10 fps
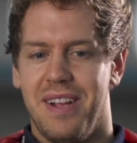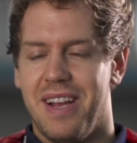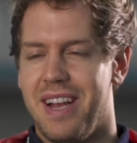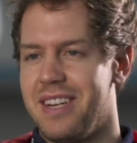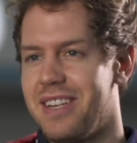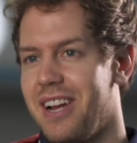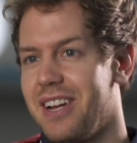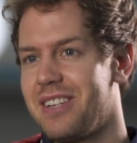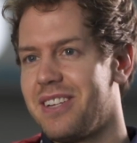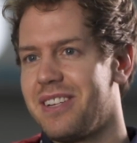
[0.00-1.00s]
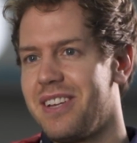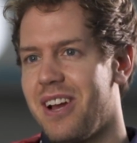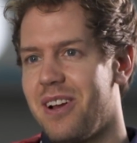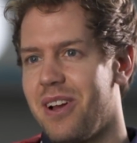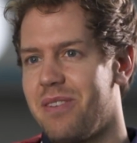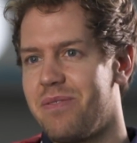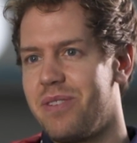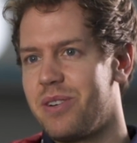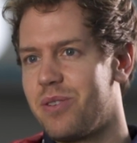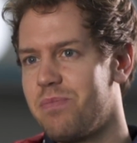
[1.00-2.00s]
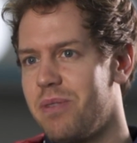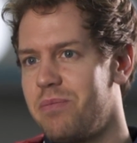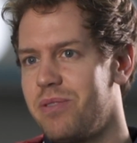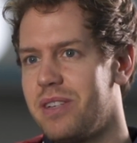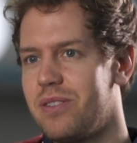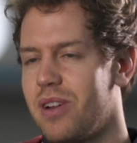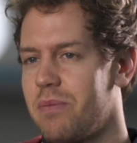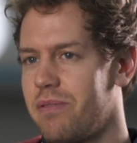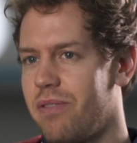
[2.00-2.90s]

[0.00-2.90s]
And I have a very good memory to number